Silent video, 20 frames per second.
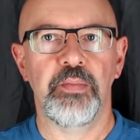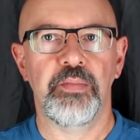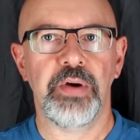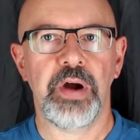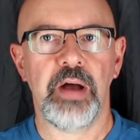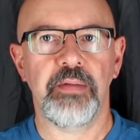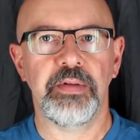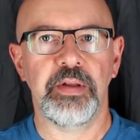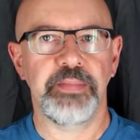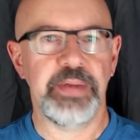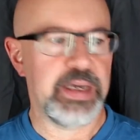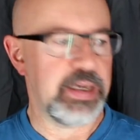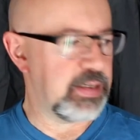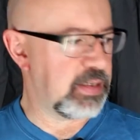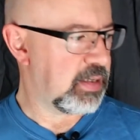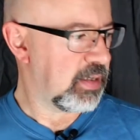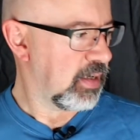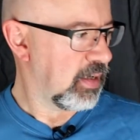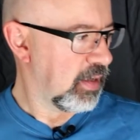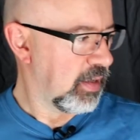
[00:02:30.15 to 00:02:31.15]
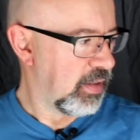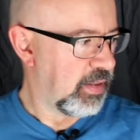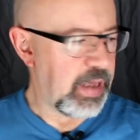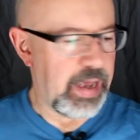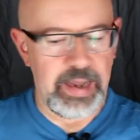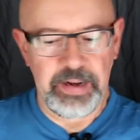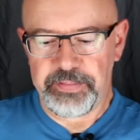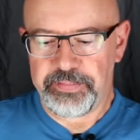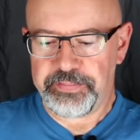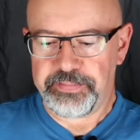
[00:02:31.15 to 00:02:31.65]
Problem is
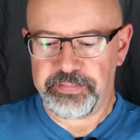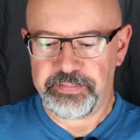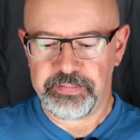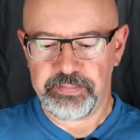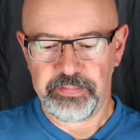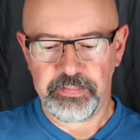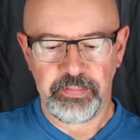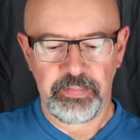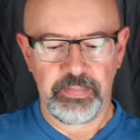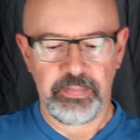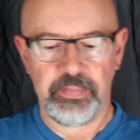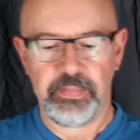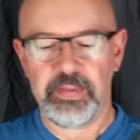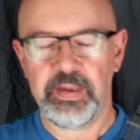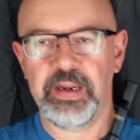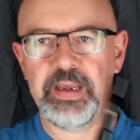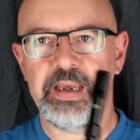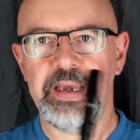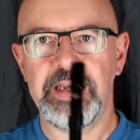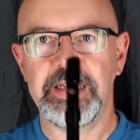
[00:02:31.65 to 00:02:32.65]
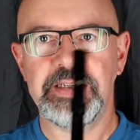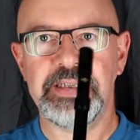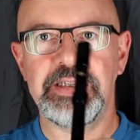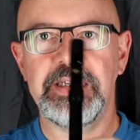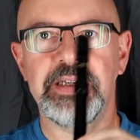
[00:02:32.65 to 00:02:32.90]
that it's